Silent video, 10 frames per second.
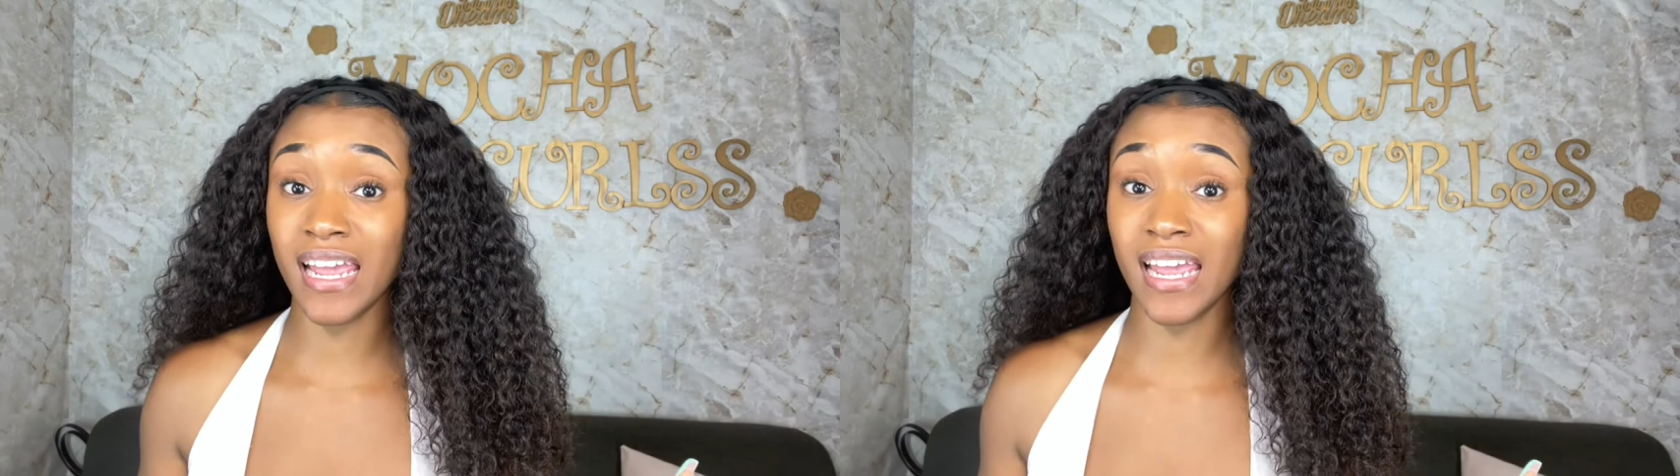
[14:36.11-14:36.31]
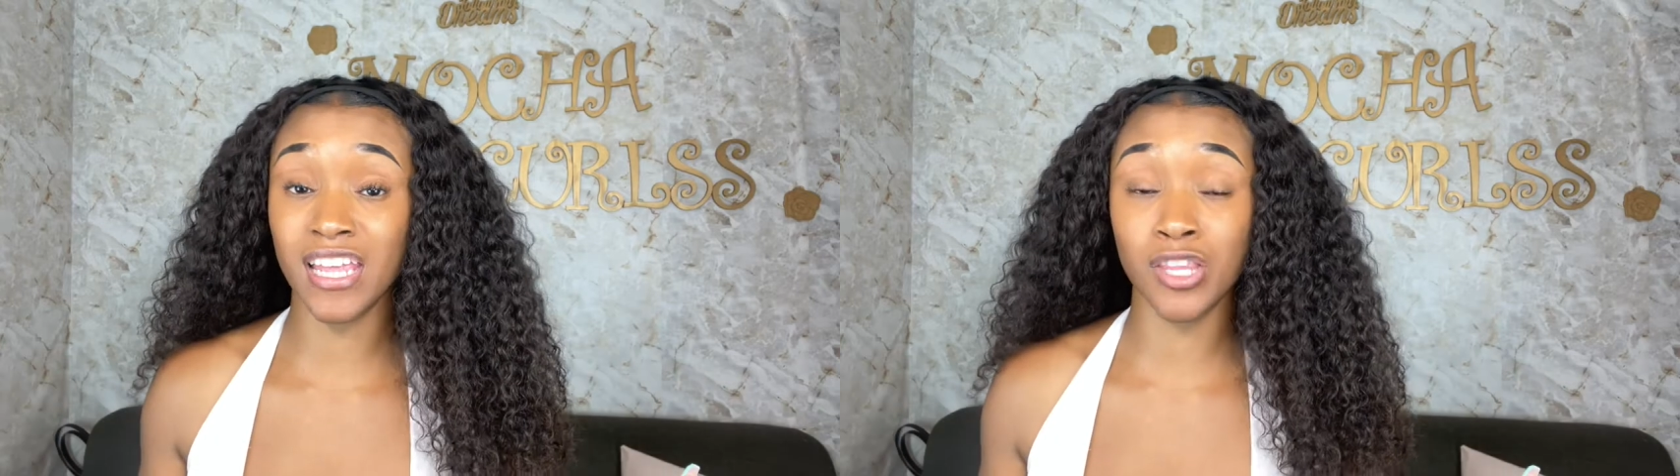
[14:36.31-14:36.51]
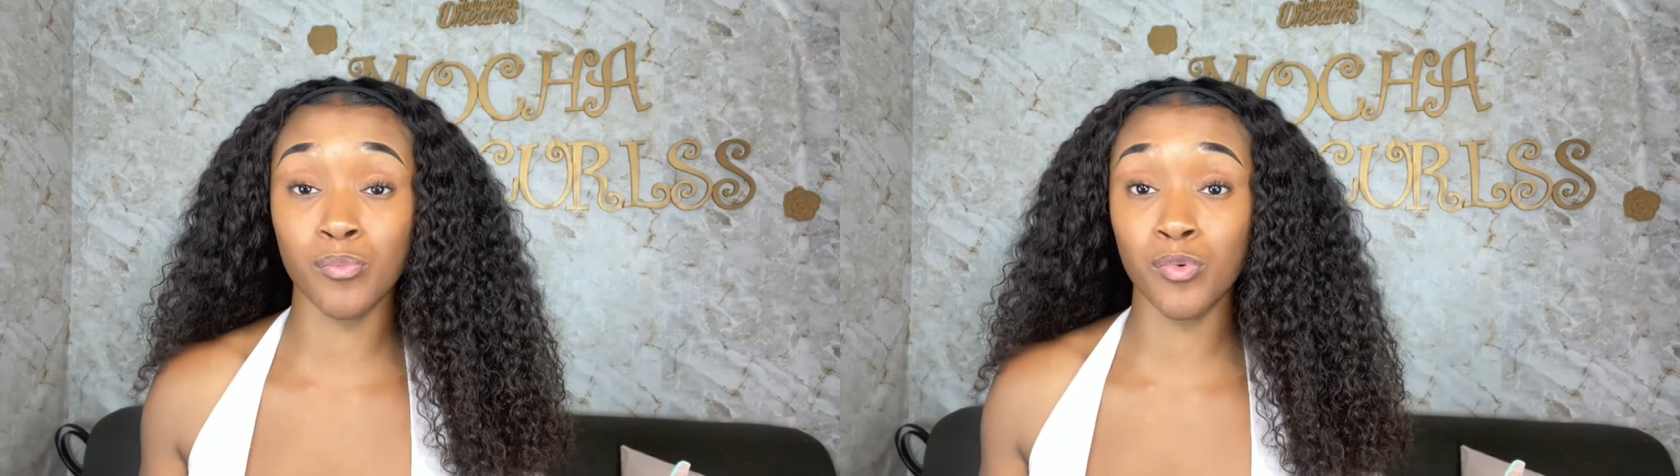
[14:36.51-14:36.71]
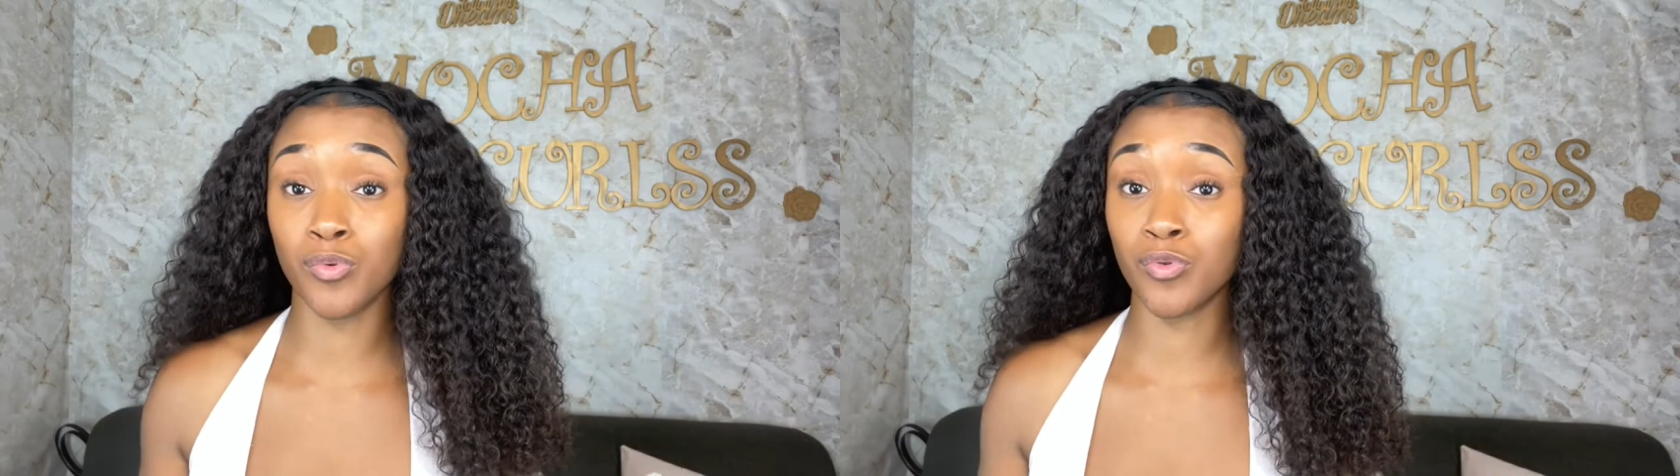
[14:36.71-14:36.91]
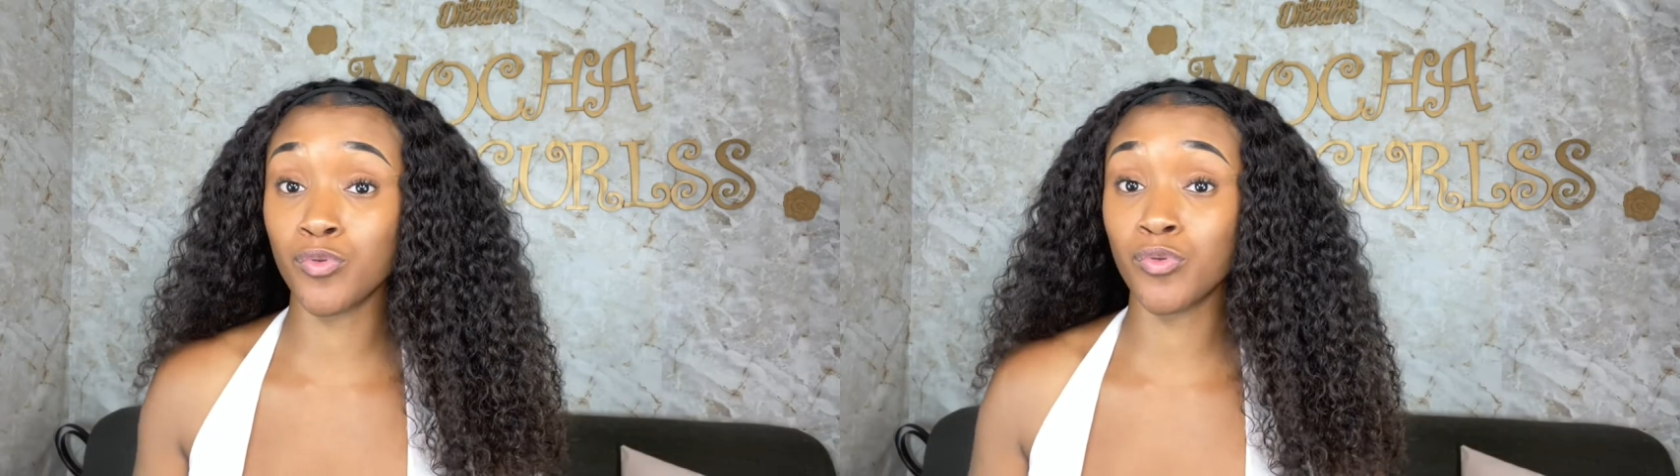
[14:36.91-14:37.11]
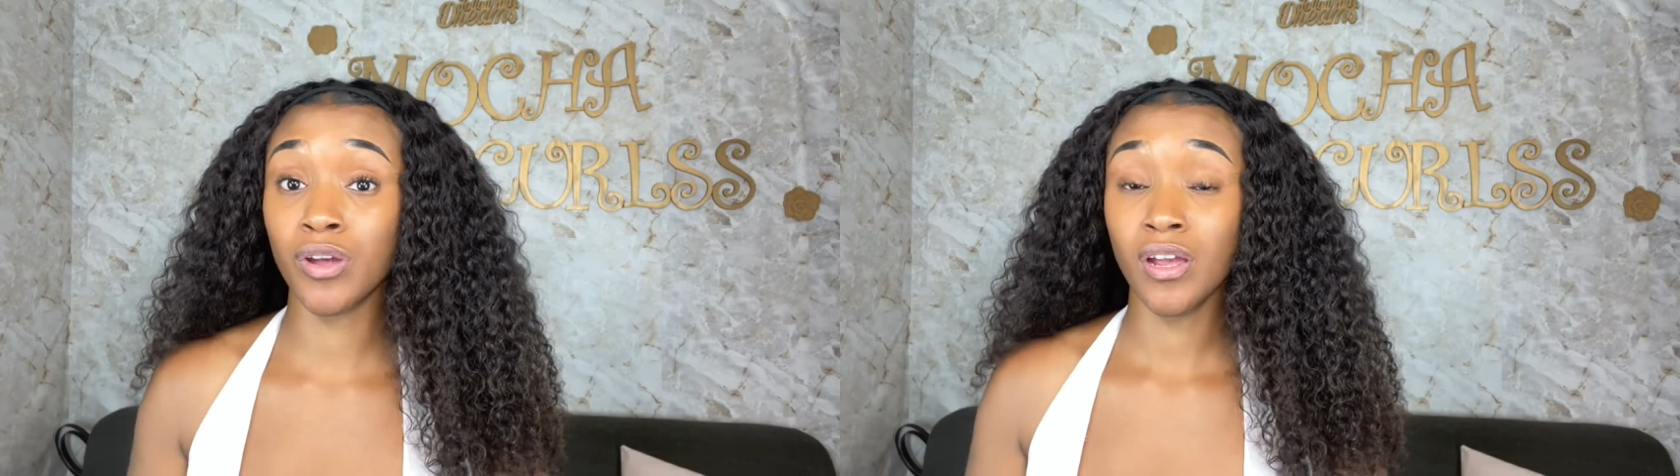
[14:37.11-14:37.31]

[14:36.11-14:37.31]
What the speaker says: in the mood